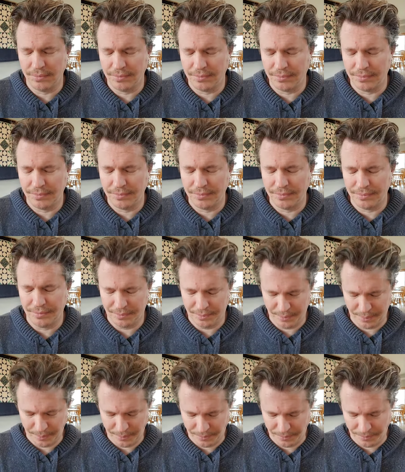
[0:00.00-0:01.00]

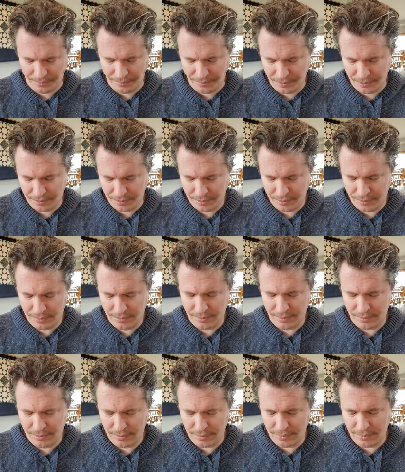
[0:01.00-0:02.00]

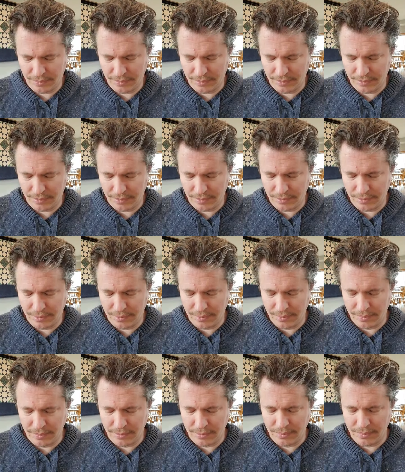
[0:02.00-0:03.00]

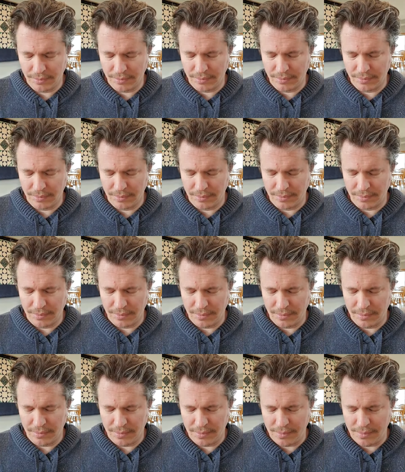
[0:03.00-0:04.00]

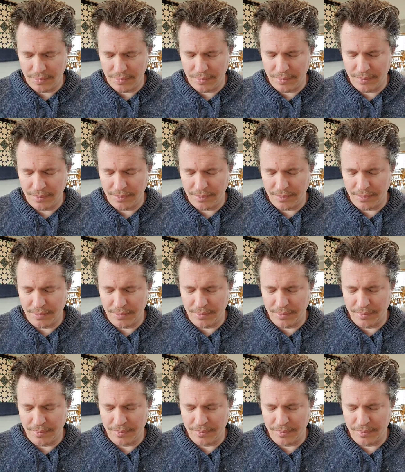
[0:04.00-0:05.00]

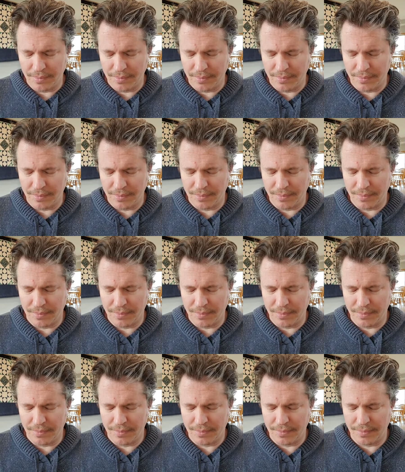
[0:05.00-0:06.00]

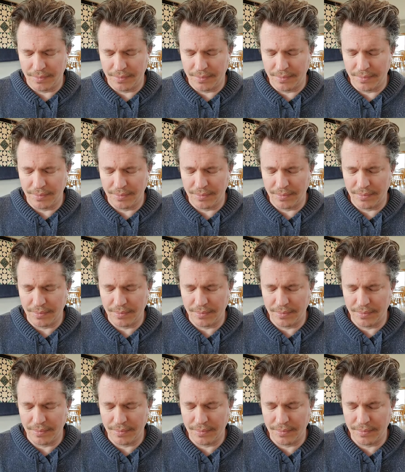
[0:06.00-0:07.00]

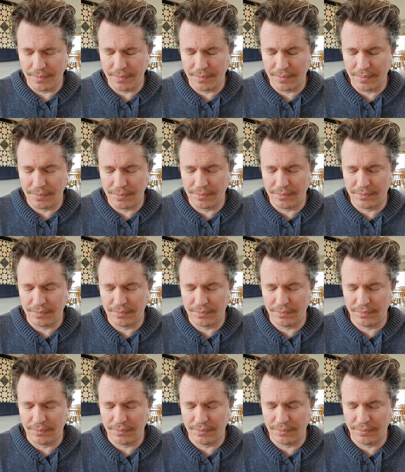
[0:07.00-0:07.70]
Nobody speaks.